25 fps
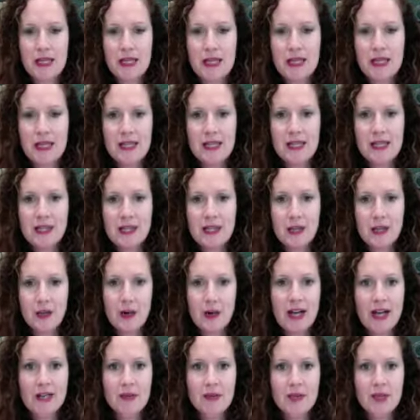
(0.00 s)
is
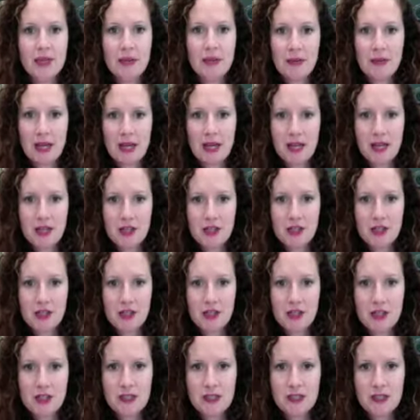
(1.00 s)
interact with that
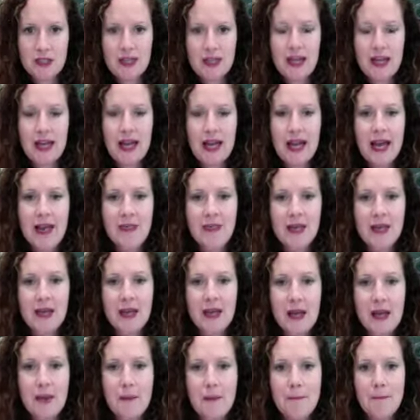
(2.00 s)
page and
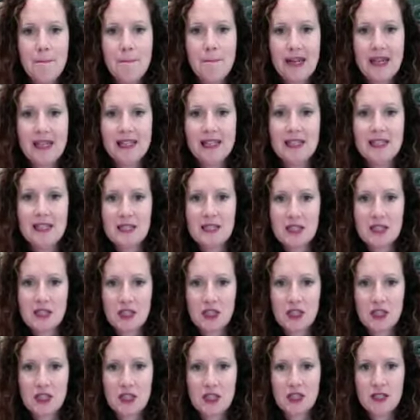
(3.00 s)
then make a
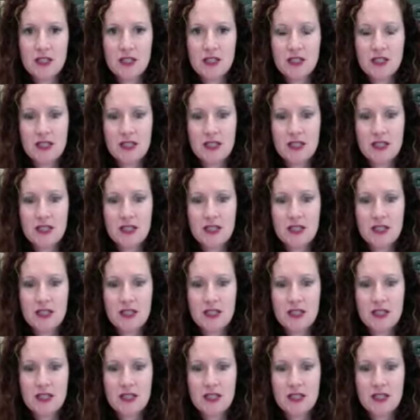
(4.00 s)
decision